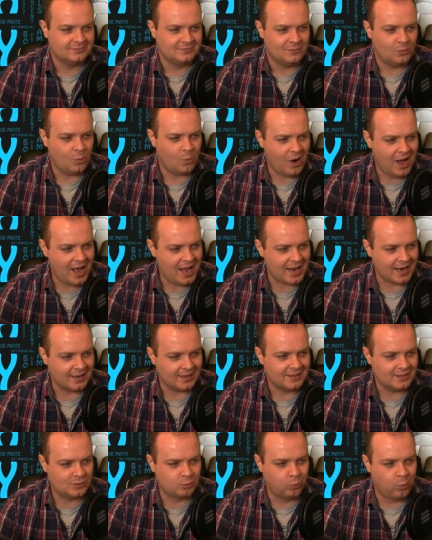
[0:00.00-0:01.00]
Why?
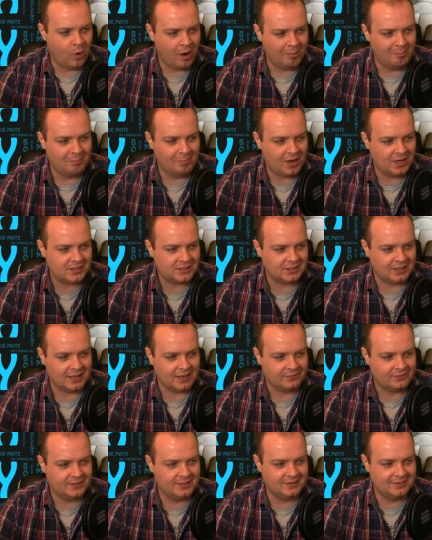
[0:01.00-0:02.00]
There's one boss
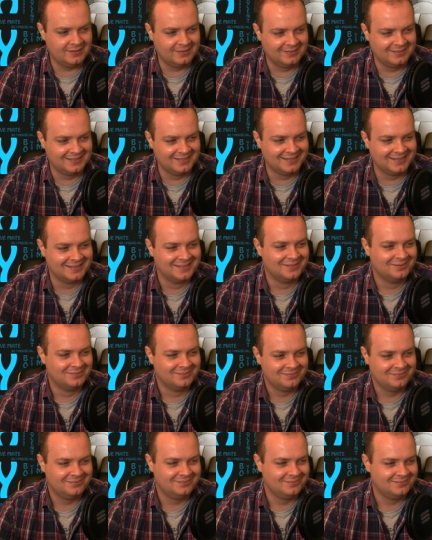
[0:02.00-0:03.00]
left.
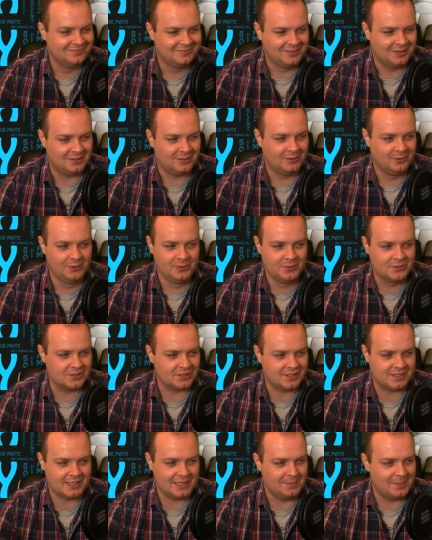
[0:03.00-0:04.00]
Loser
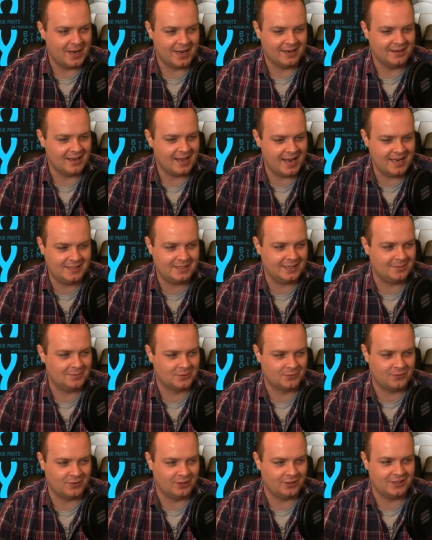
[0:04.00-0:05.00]
team A. A team's
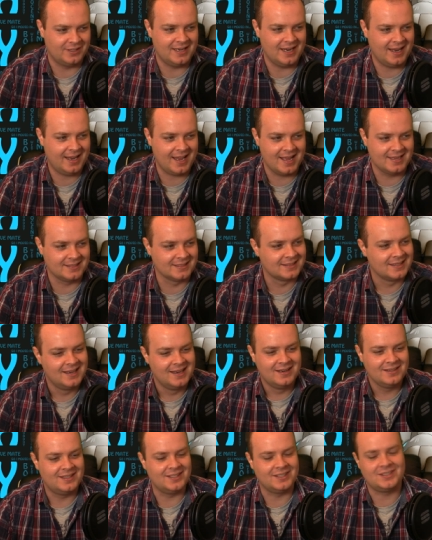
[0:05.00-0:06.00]
full of dickheads.
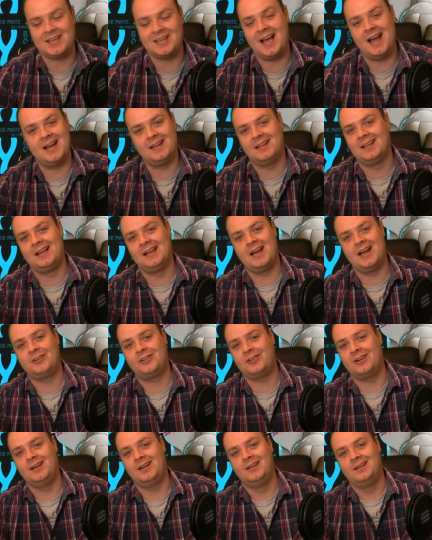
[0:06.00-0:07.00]
Decided
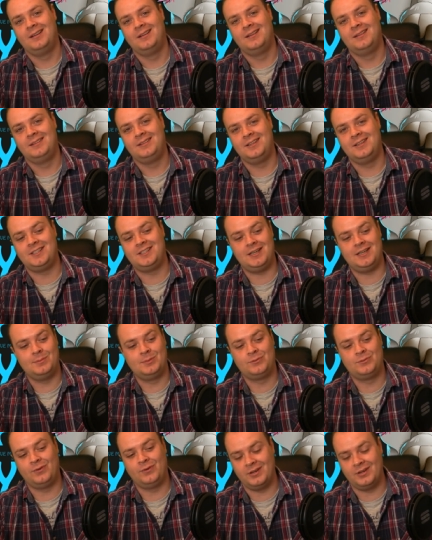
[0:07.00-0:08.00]
Lalatra, your team's
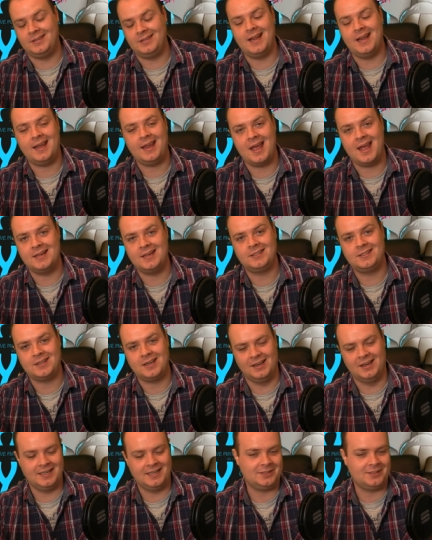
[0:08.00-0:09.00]
full of dickheads.
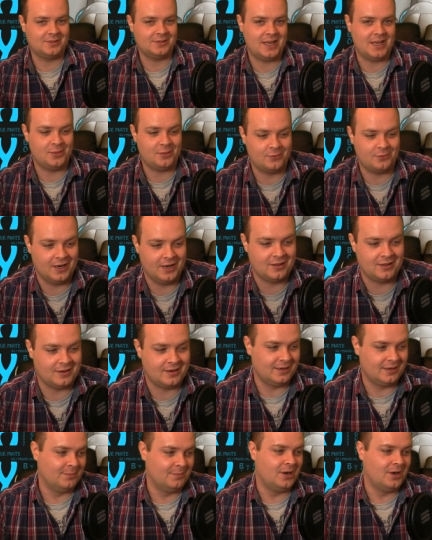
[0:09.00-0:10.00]
Unless it was like 3 o'clock in
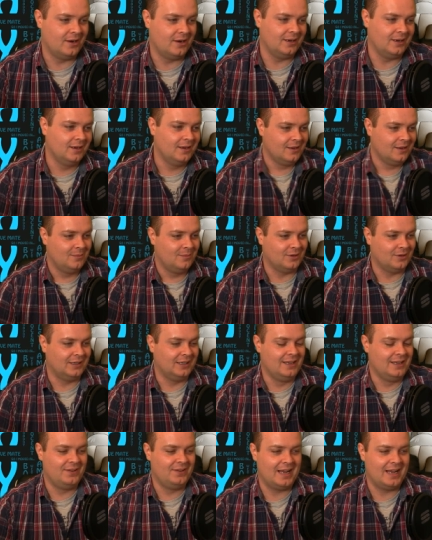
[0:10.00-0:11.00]
the morning. But
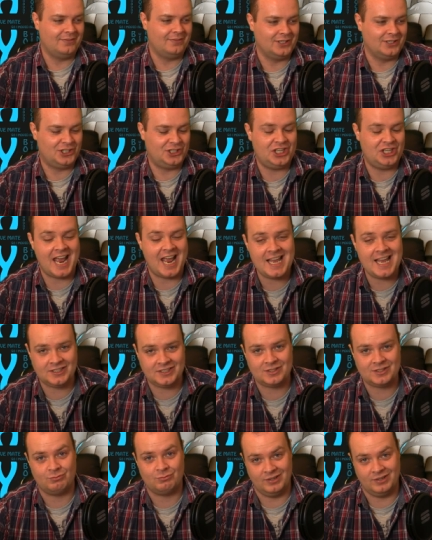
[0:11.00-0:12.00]
leaving after
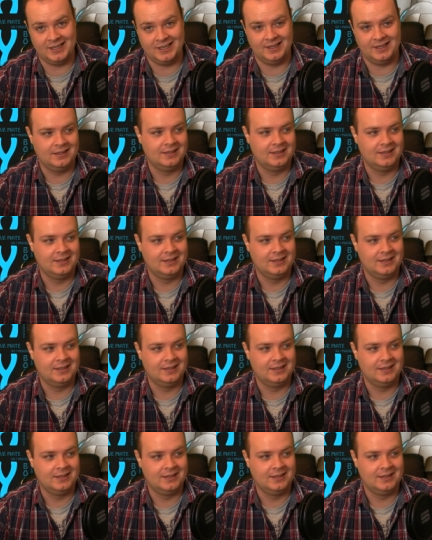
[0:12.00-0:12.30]
chess, really?